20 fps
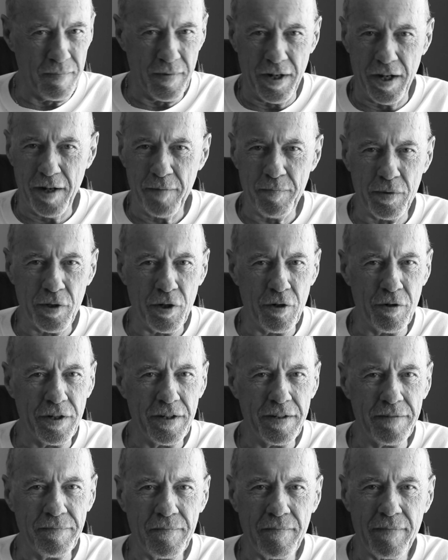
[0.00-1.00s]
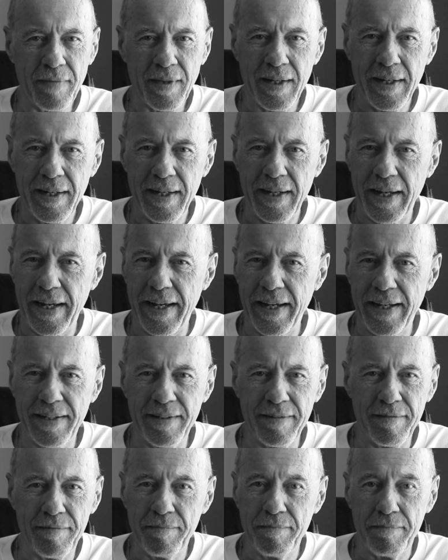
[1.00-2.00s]
upload it,
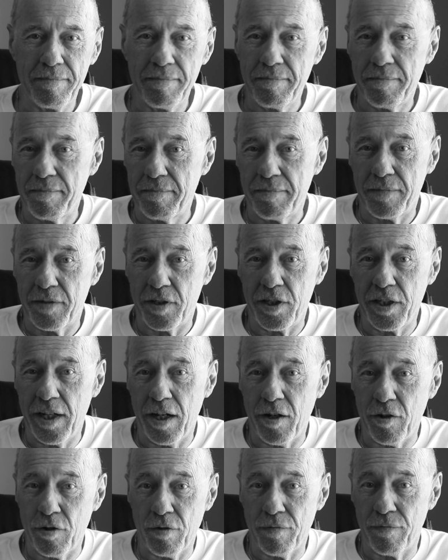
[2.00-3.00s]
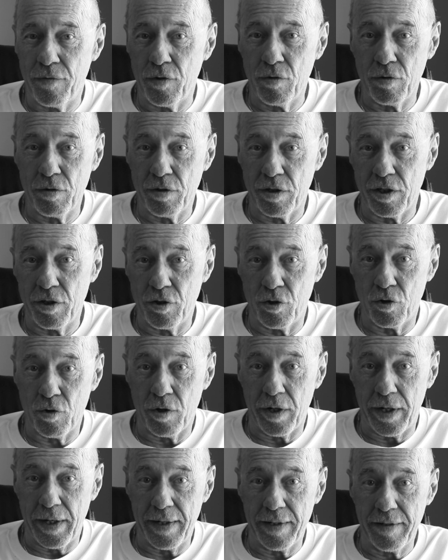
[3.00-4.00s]
and see how your viewers
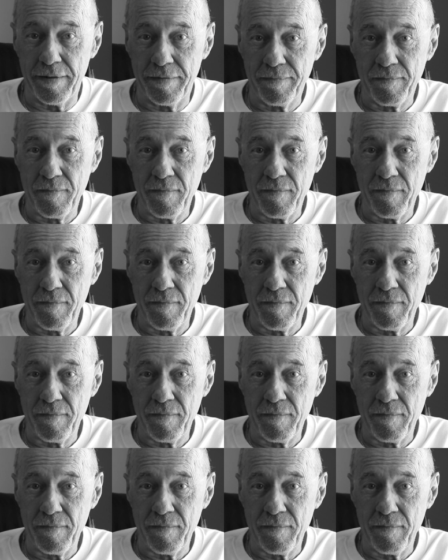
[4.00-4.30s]
enjoy it.